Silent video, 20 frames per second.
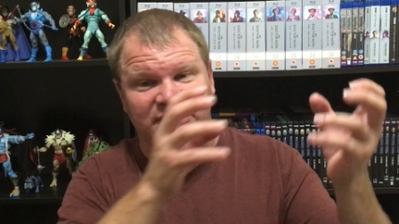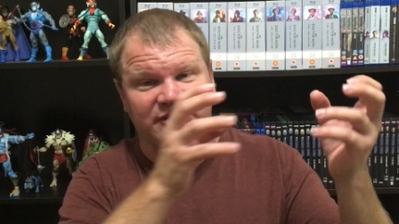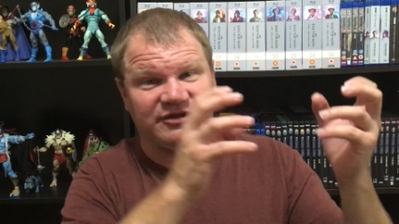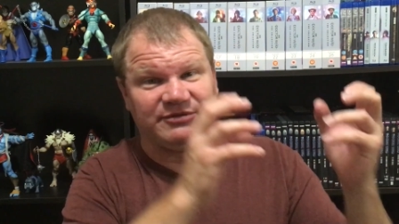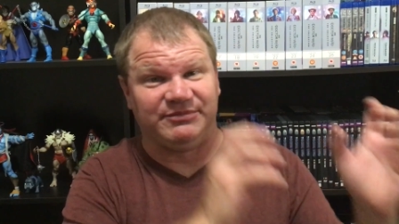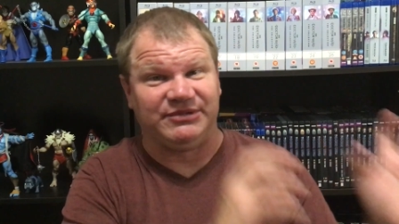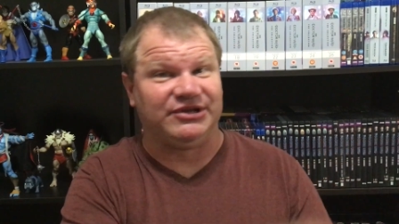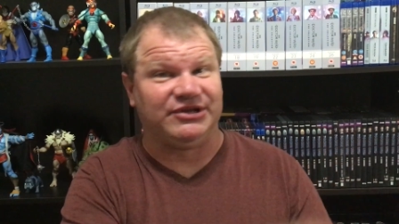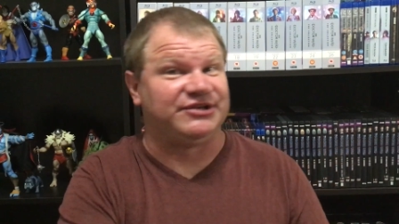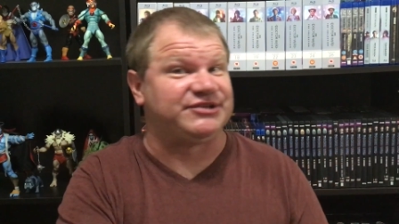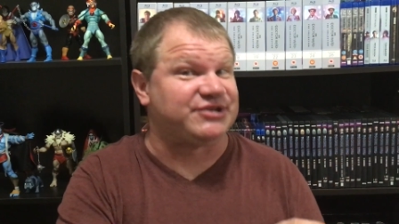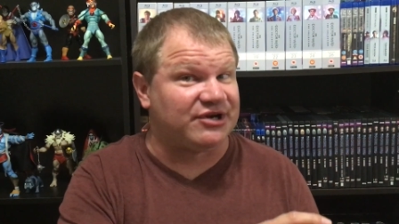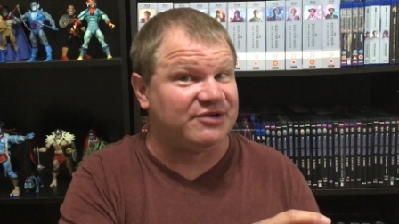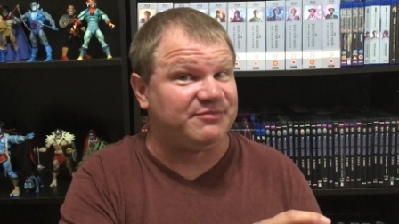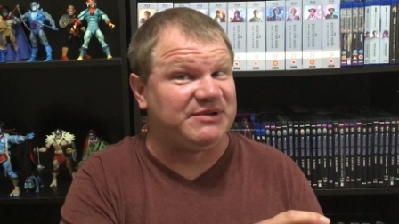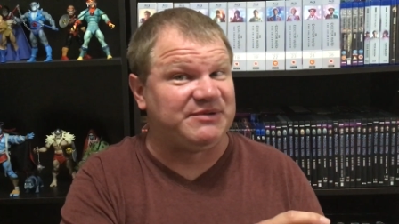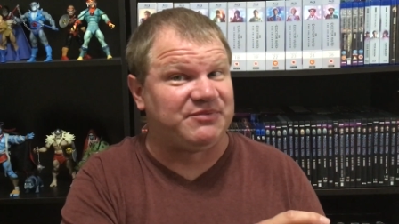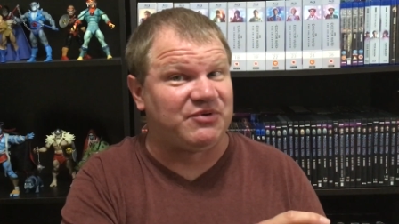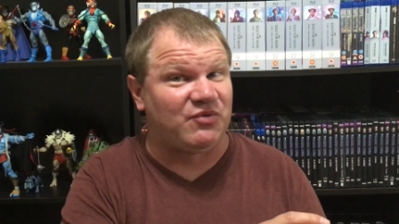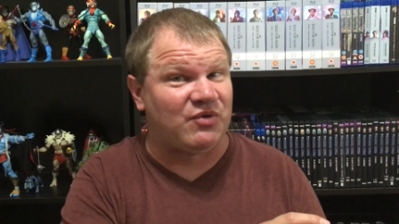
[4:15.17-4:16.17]
The military
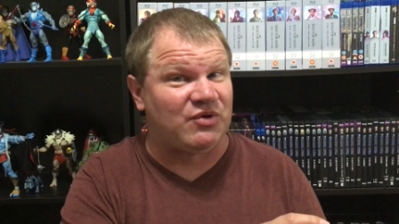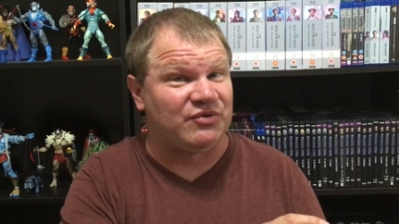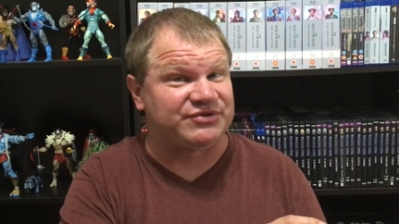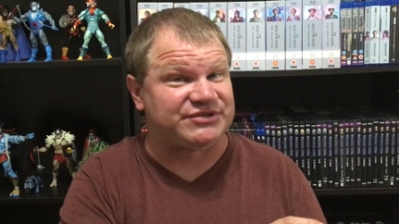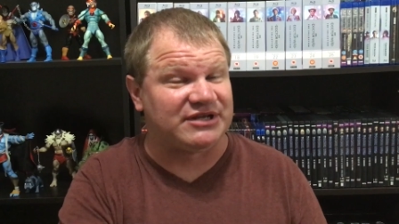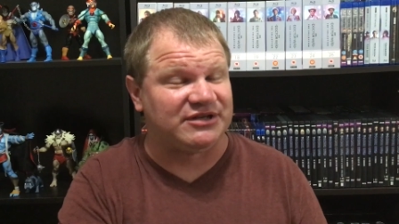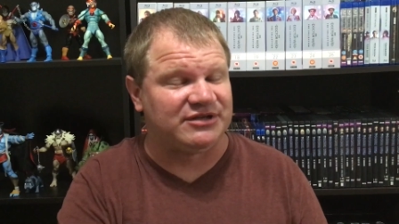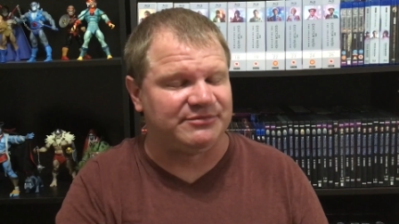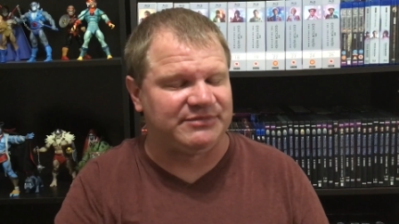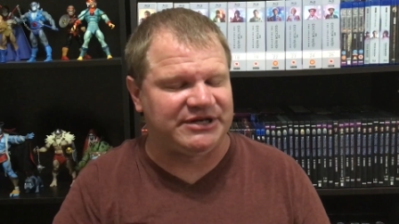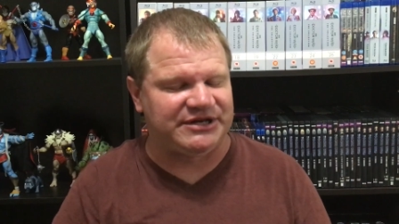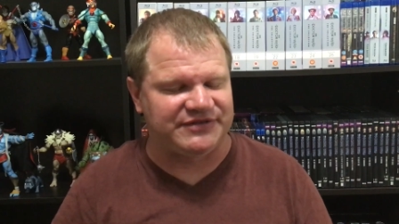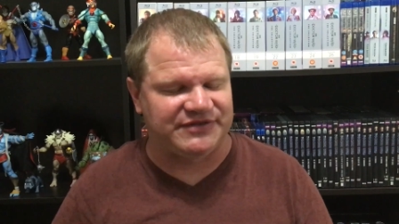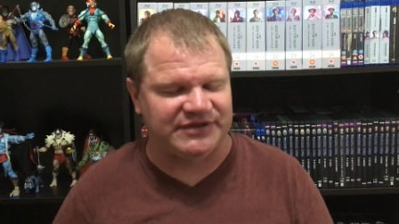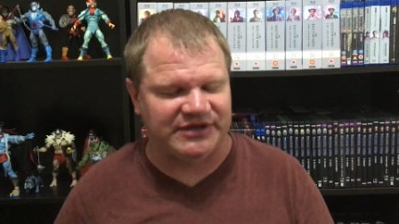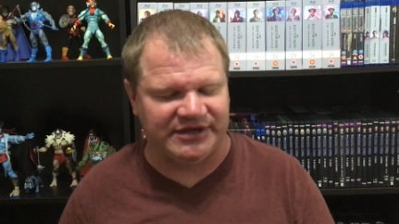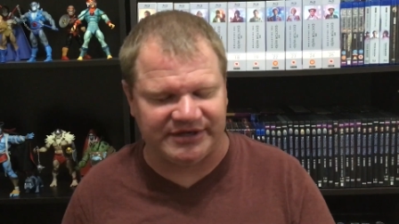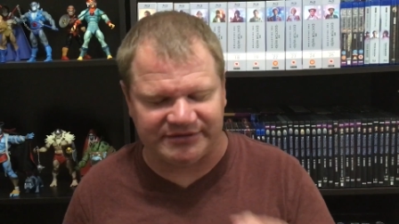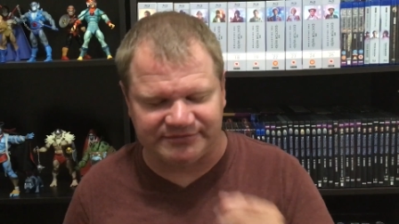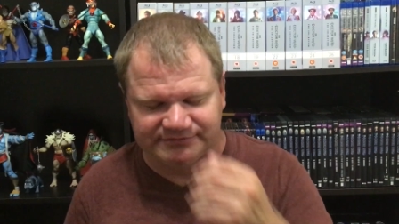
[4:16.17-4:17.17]
people won't tell him
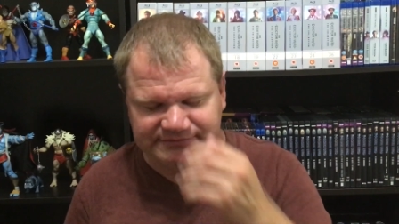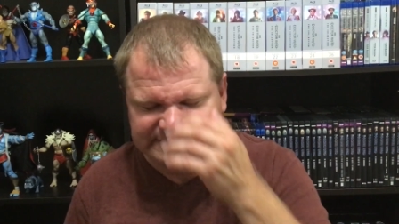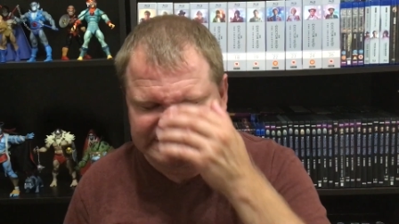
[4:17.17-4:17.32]
anything.